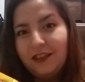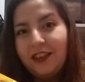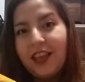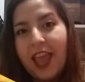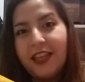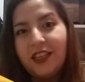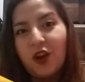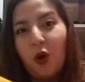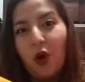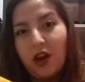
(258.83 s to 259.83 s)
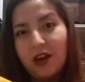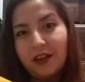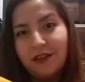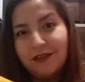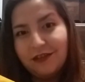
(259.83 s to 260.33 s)
candy corn.
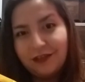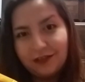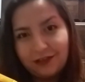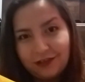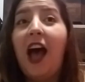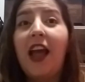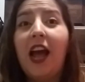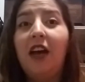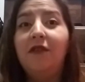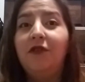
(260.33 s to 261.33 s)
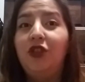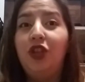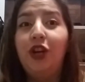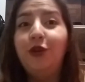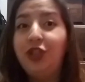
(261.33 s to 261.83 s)
I have
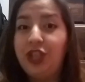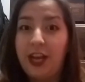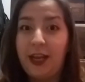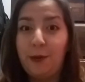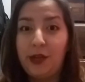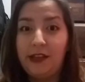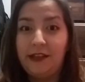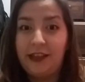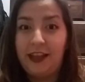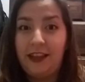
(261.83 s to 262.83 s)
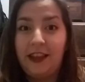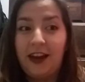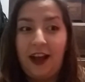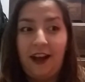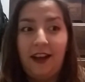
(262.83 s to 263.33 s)
no shame in saying that
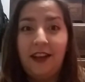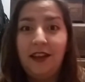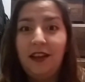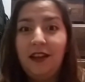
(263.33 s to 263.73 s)
I